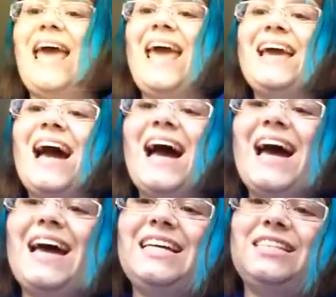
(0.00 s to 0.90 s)
Hey
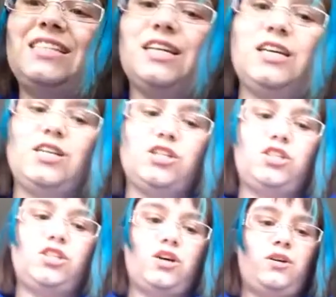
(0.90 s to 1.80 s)
guys!
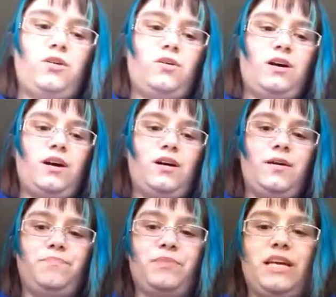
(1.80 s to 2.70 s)

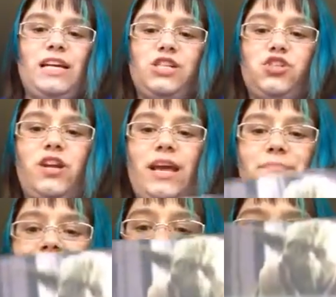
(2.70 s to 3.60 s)
So,
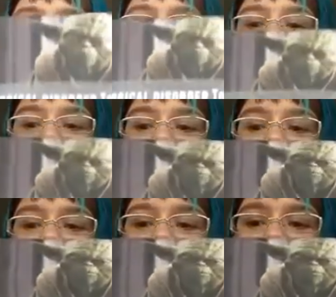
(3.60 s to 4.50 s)
yesterday my t-shirt
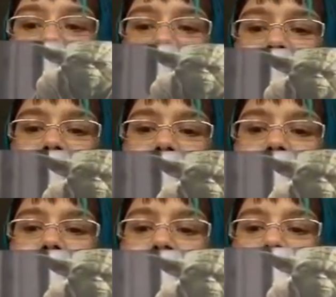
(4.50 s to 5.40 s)
came in.
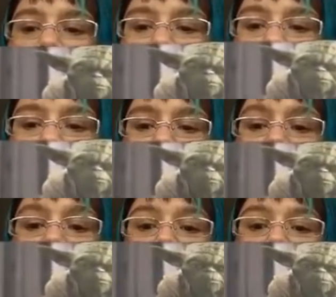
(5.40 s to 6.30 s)
A
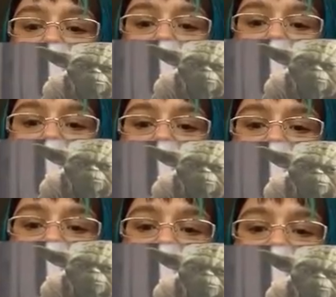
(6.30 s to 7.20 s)
neurological
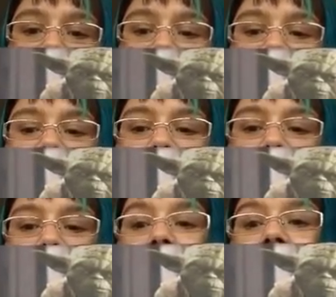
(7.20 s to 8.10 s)
disorder, Tourette's
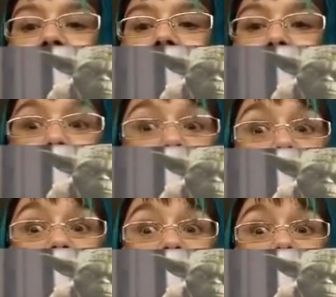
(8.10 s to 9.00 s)
is. Mock it, you
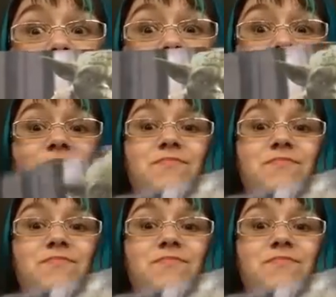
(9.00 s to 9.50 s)
should not.